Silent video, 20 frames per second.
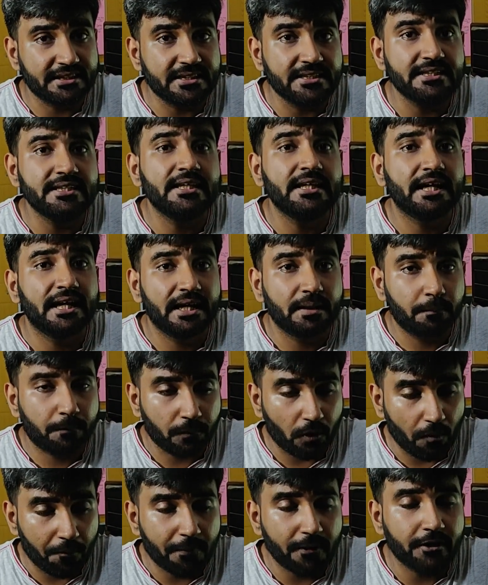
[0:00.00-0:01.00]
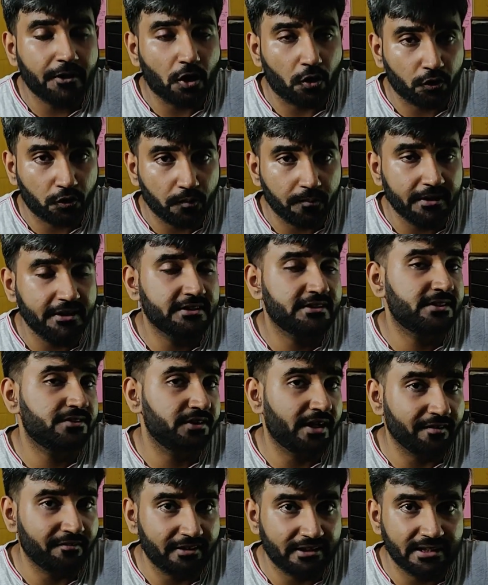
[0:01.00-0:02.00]
the proper
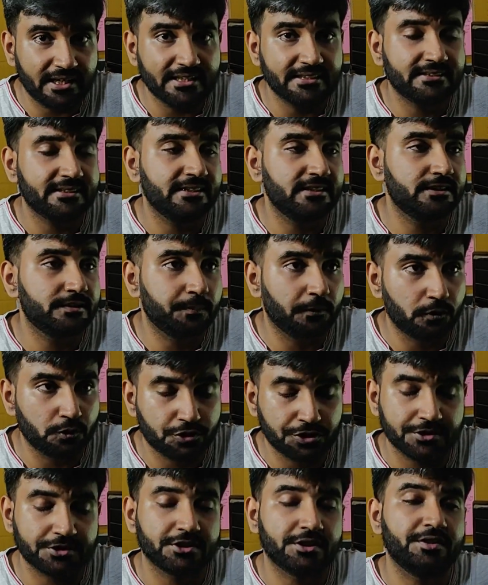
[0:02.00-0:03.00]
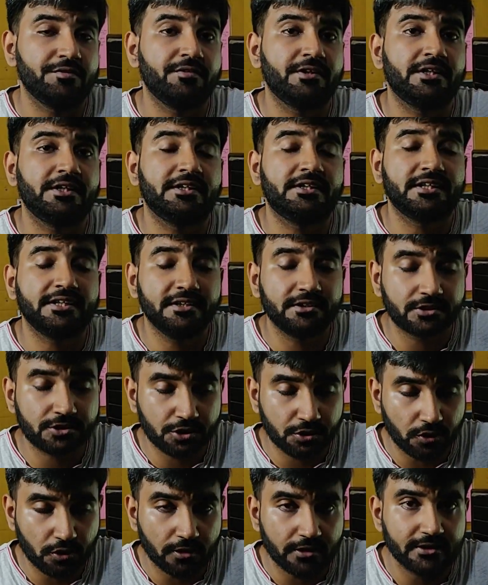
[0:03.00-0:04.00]
documents: driving license, pollution certificate,
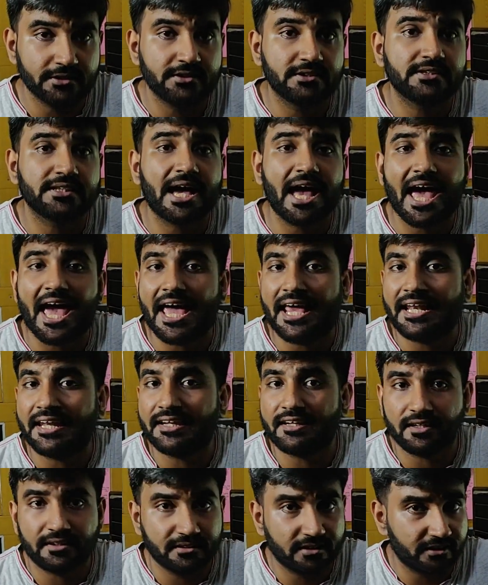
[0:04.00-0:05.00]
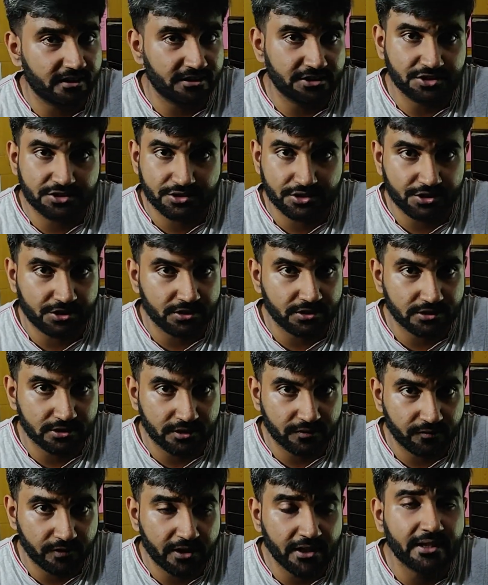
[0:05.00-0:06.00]
insurance, and the registration
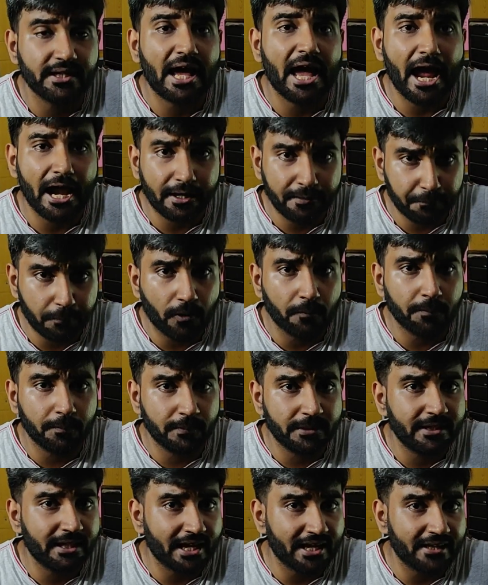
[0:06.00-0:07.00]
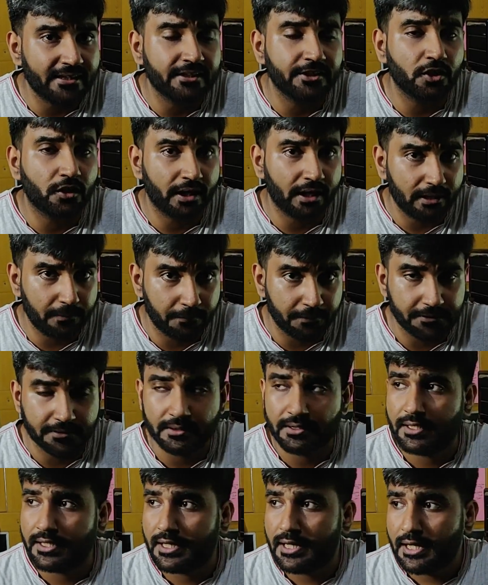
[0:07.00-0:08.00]
certificate, and probably carrying your
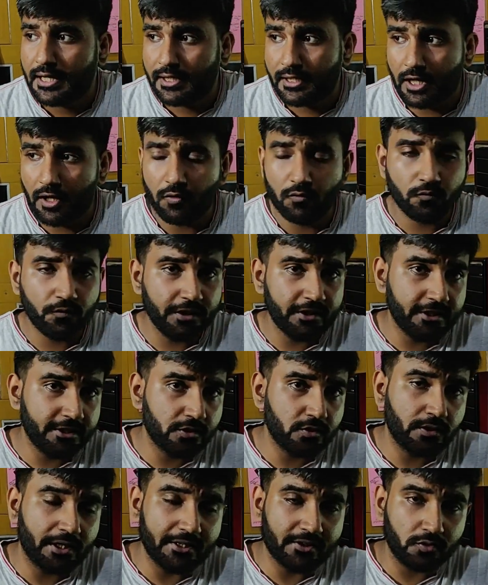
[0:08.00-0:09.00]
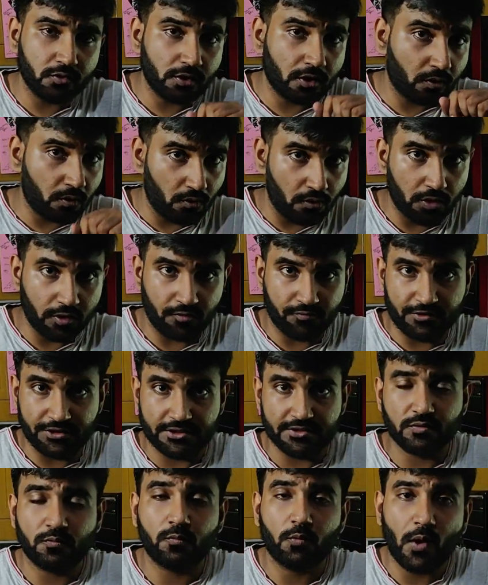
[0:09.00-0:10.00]
helmet. Now, we need to get to the core of
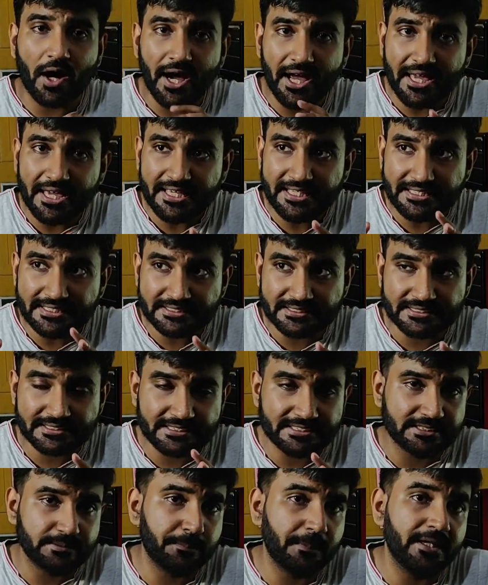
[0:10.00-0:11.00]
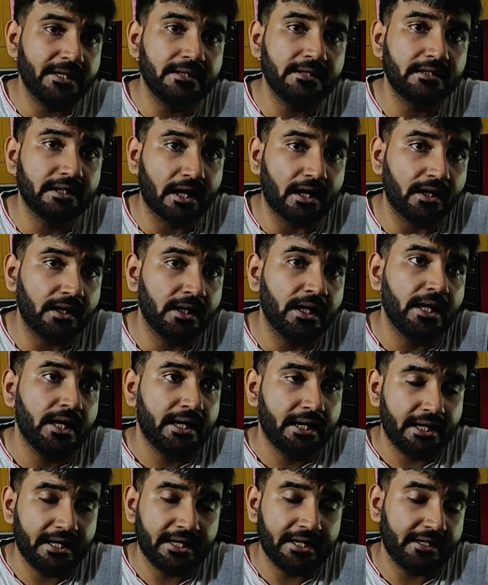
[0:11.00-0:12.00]
this. Why is this being done
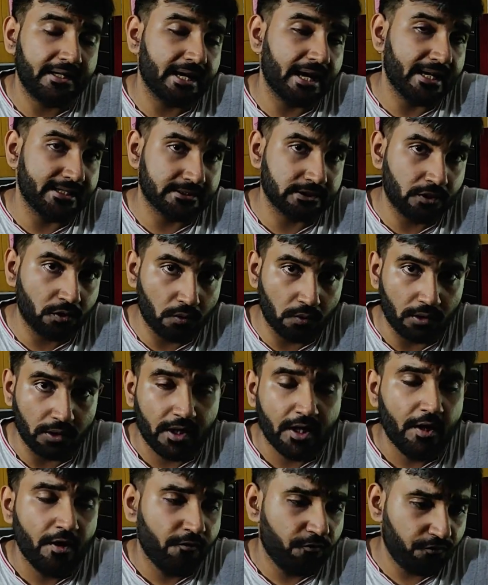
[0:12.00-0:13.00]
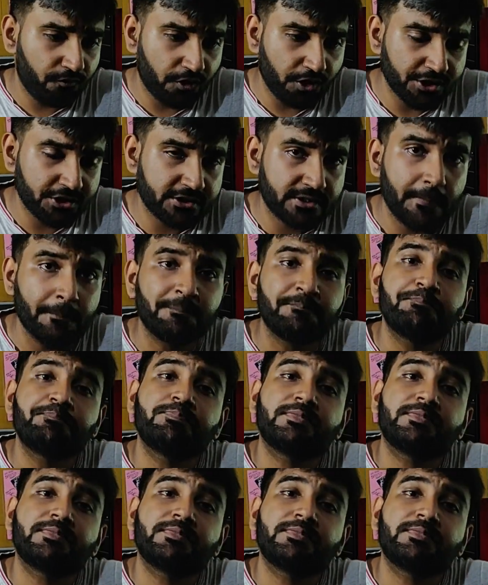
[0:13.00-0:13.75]
in India as a whole? First,